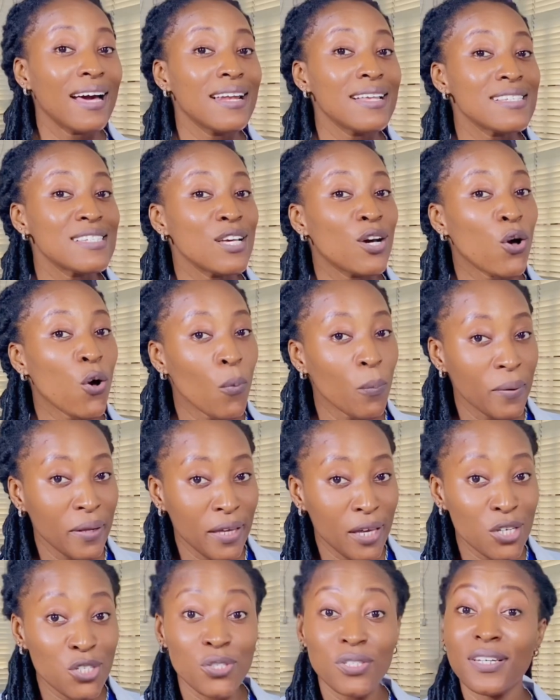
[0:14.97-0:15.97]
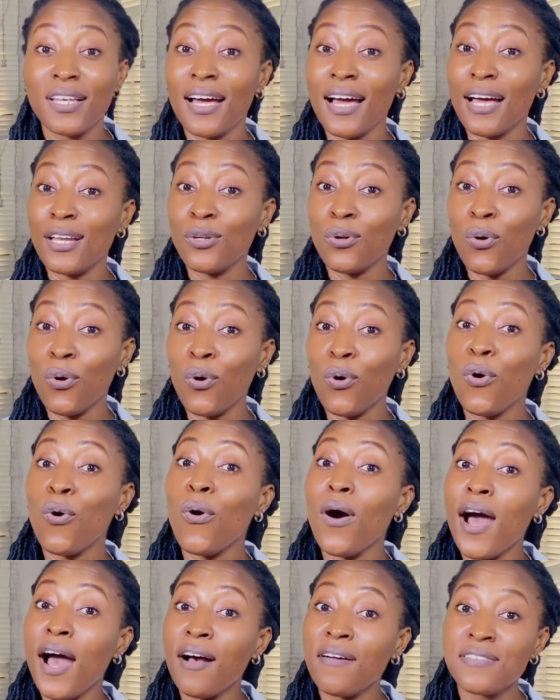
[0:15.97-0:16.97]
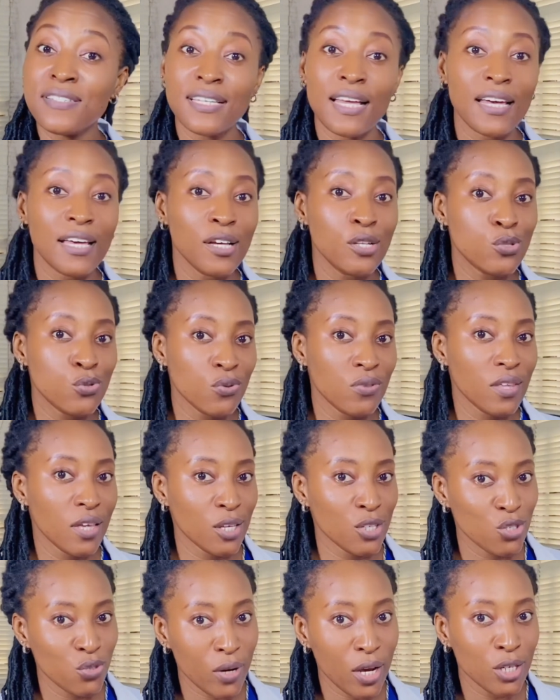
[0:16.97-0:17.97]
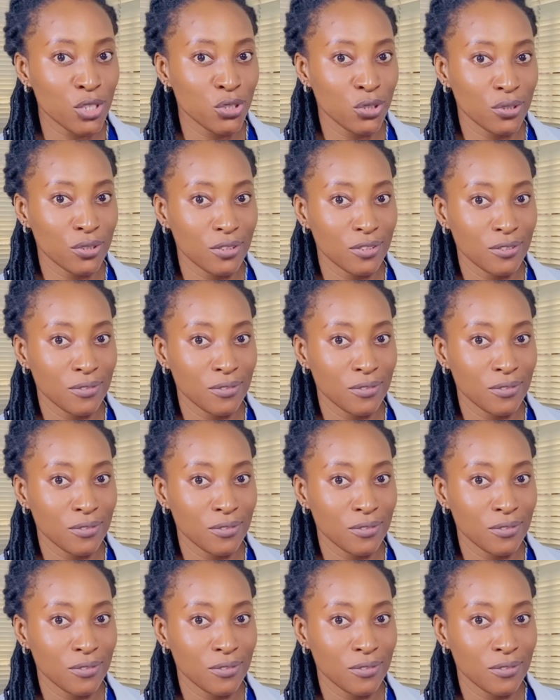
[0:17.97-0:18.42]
and is a complication that can occur after a tooth extraction.